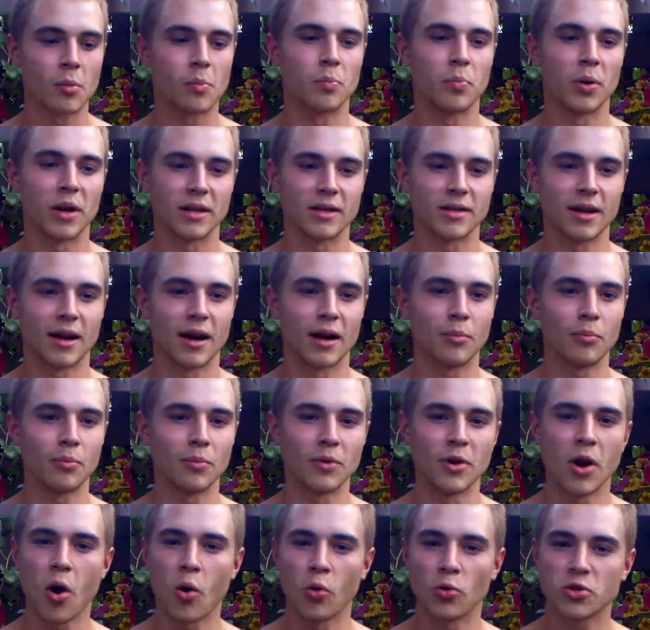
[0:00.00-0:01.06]
But
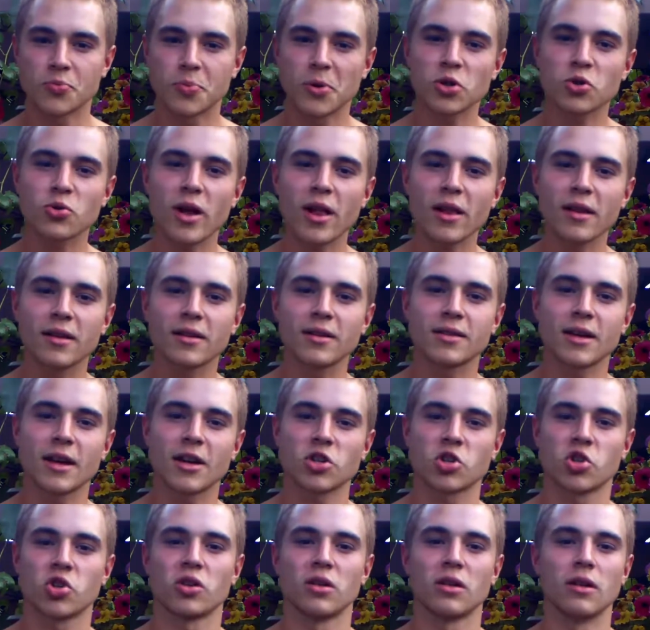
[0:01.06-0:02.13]
no, spirituality is
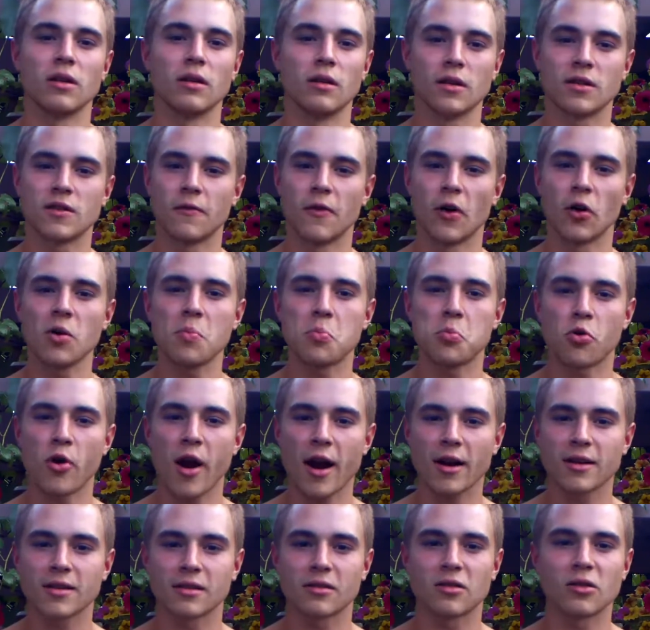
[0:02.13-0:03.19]
actually, it's very
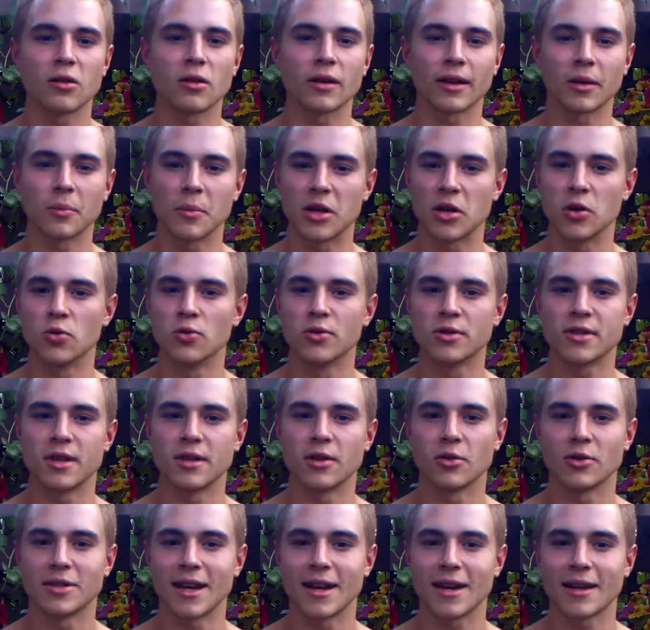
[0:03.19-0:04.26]
practical. It can be used in
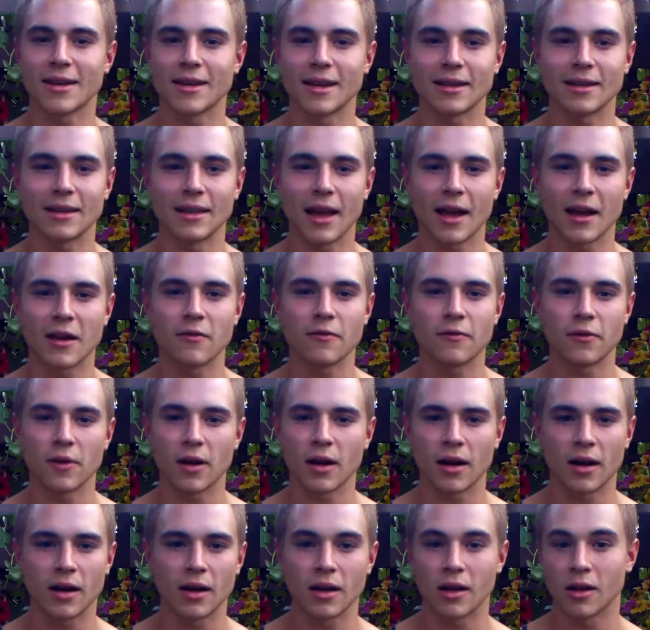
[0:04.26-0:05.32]
your day-to-day life.
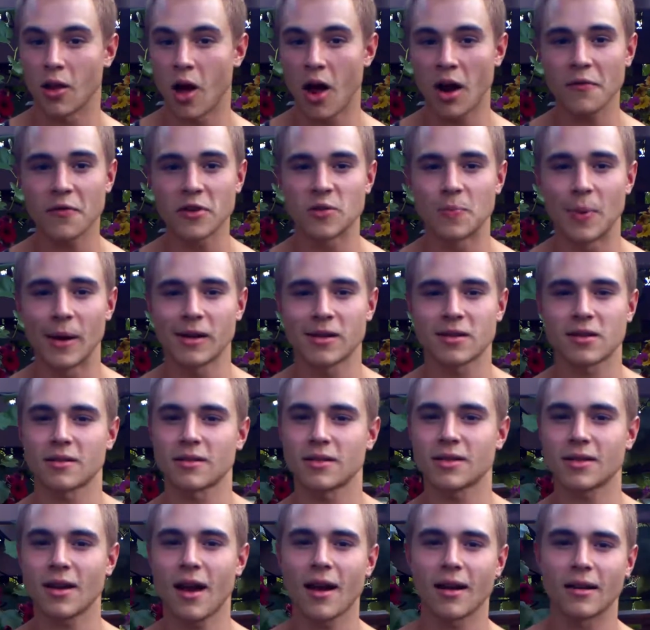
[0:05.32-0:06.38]
A lot of it's based on
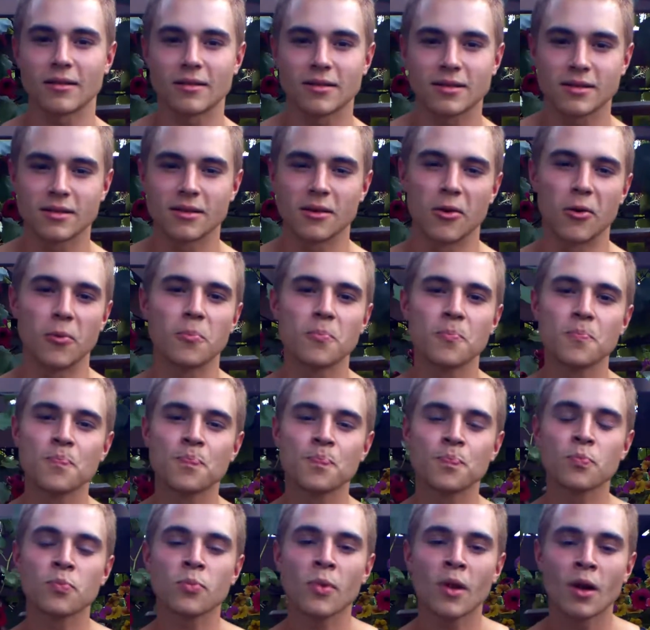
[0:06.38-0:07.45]
science too.
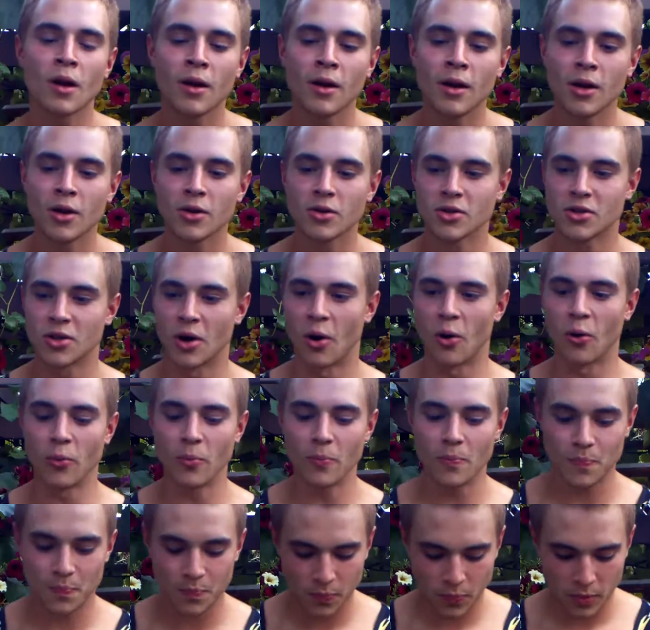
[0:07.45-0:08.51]
So
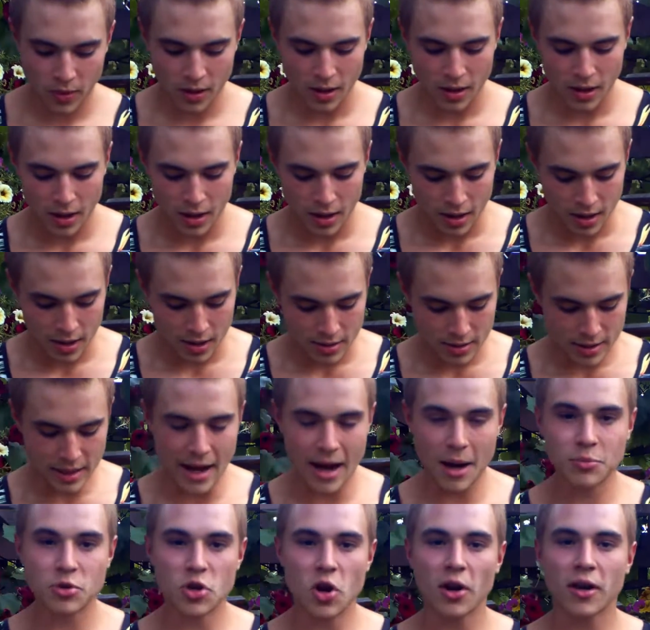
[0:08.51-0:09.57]
today
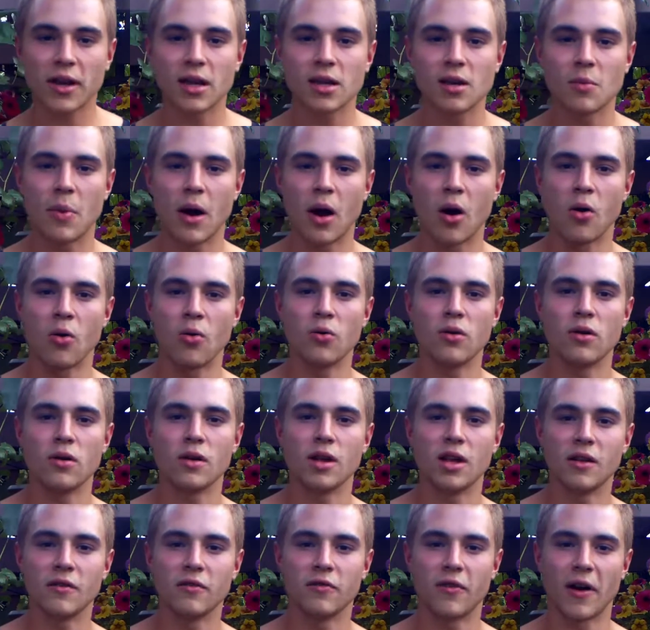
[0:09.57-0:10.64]
I'm talking about
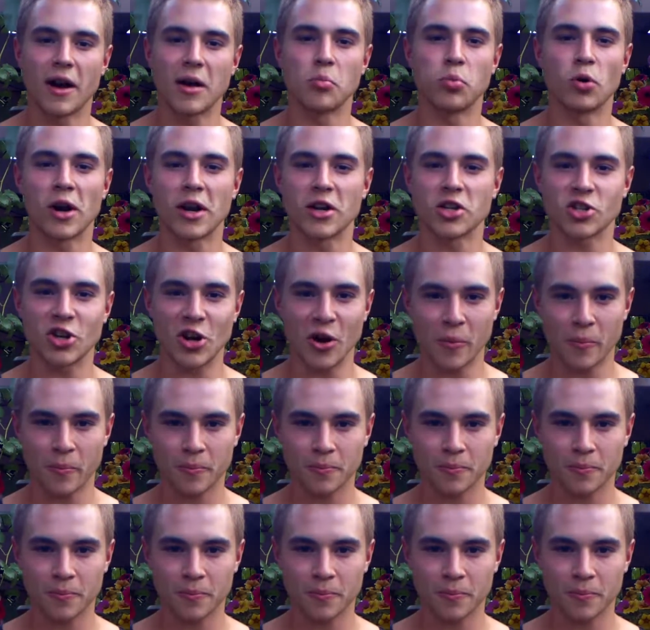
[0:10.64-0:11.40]
vibration.